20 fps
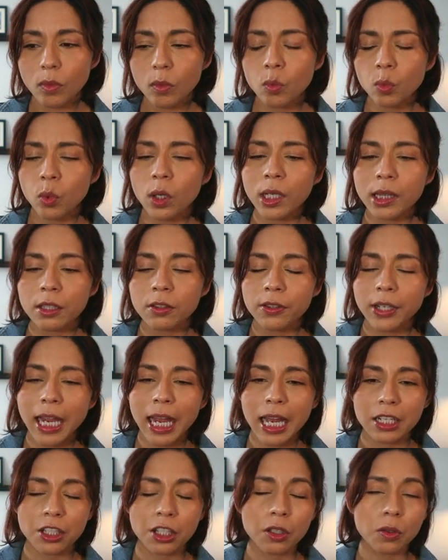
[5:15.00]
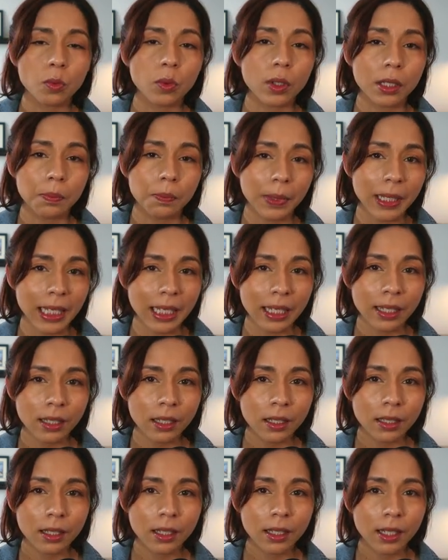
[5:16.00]
what the reaction would
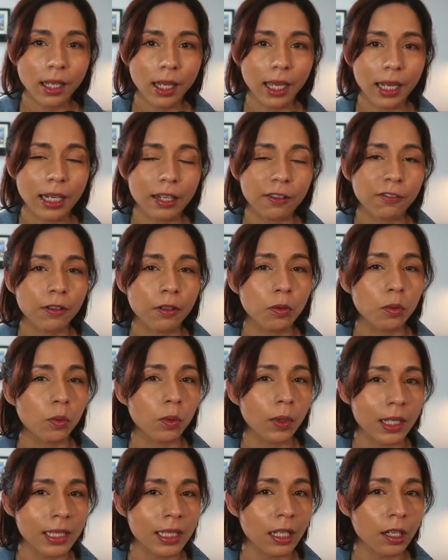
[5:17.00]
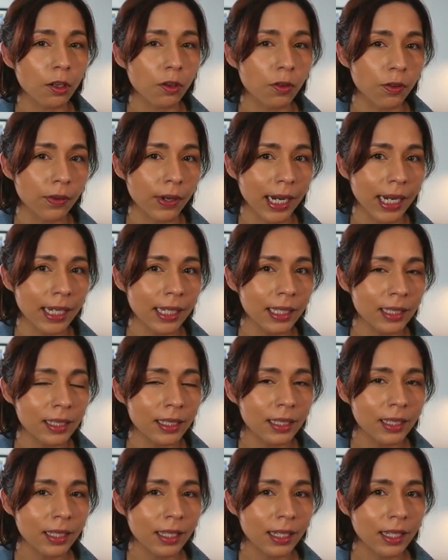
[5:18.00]
be. And if it wasn't
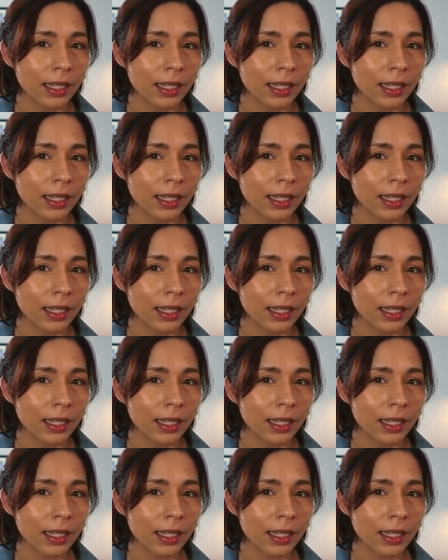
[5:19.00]
great,